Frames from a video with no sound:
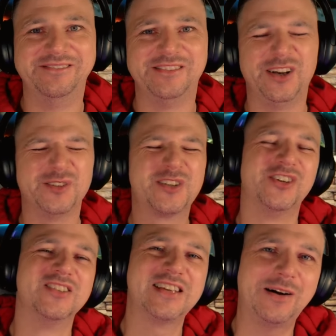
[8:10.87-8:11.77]
Yo,
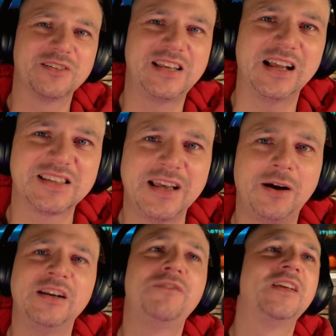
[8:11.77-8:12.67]
sun's out, tats out,
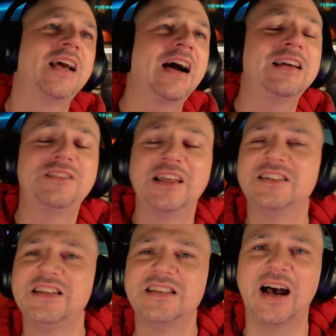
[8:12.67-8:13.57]
and if the guy
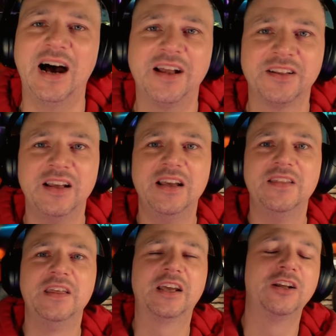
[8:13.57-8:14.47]
thinks he's hard,
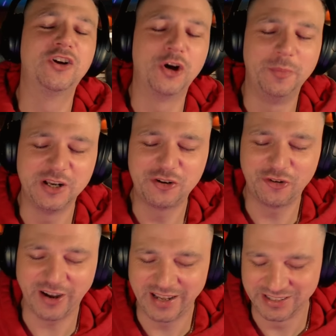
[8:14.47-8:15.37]
they can come and
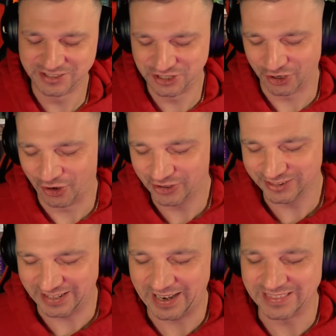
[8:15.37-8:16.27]
try and chalk
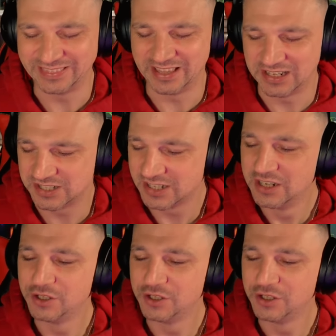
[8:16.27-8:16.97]
line this.